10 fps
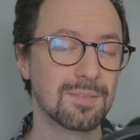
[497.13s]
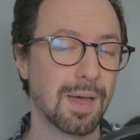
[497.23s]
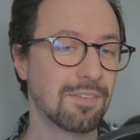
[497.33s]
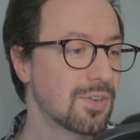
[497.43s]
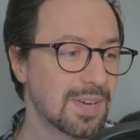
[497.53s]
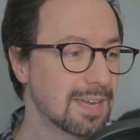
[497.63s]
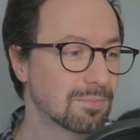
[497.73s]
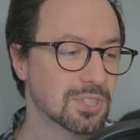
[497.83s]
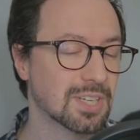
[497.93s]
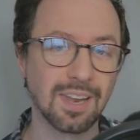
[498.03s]
But if you
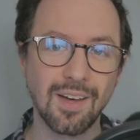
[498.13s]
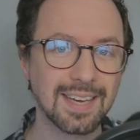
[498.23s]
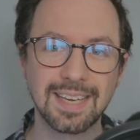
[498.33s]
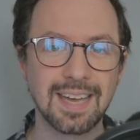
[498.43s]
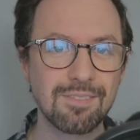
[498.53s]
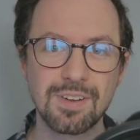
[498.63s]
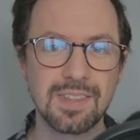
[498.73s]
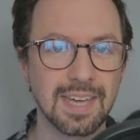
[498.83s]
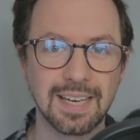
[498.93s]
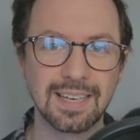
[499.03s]
keep just liking
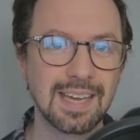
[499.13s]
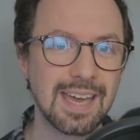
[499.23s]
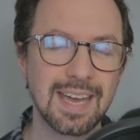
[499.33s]
everything,